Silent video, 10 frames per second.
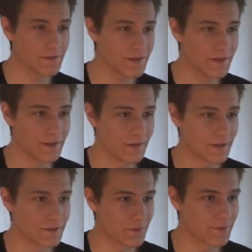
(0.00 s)
is a key and
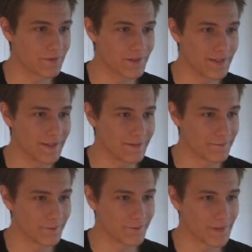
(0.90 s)
I suppose you need it
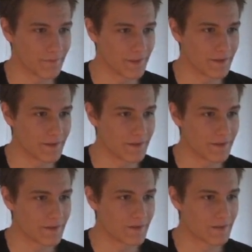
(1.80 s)
for something.
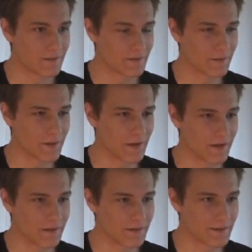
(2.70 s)
So
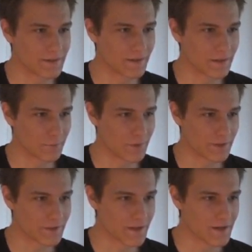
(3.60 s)
yeah, let's see how that
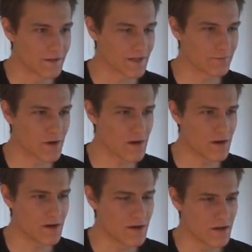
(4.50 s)
works. Let's
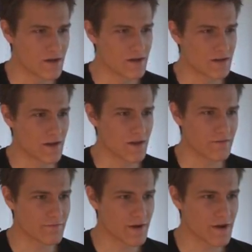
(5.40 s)
run! Get
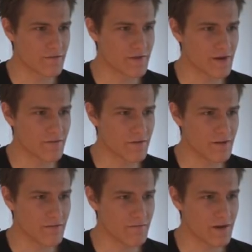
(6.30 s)
around, run,
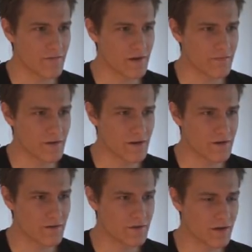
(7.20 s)
run, run, run, run,
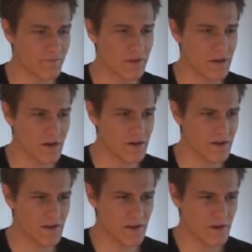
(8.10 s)
run. No jump
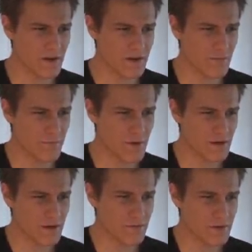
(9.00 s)
scares. No, I don't
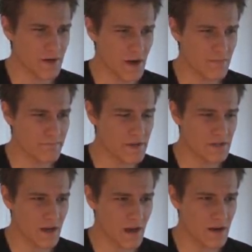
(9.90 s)
want to jump.
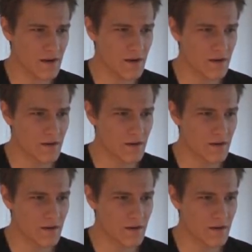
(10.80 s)
I'm scared.